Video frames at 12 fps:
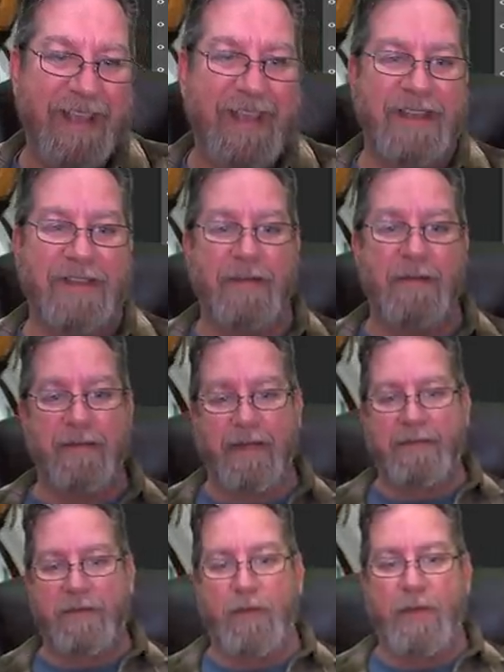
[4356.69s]
so I'm
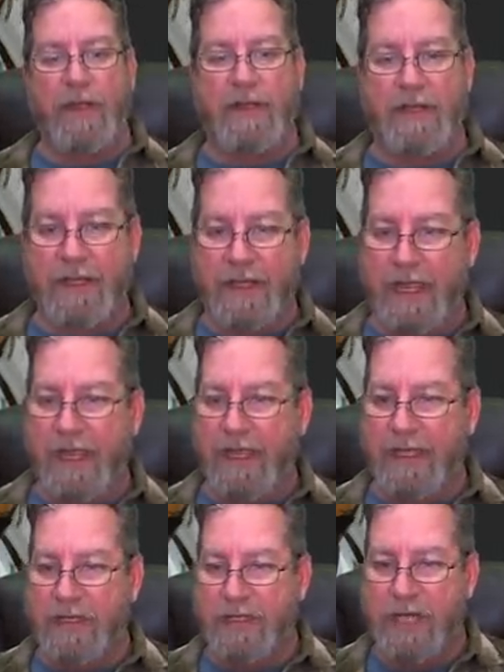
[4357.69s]
I'm quickly laying
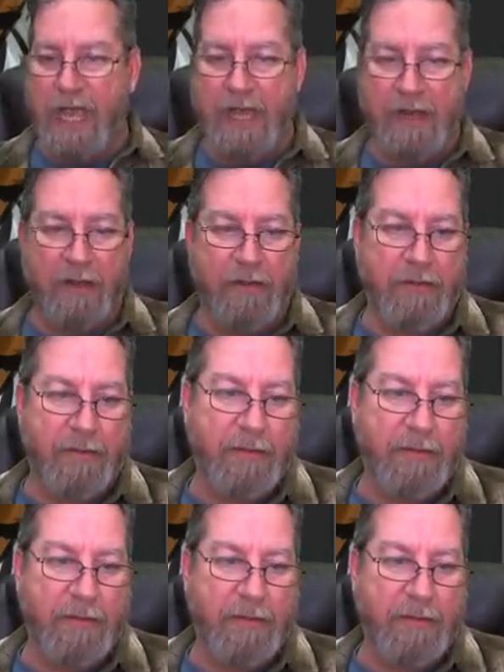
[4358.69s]
in shadow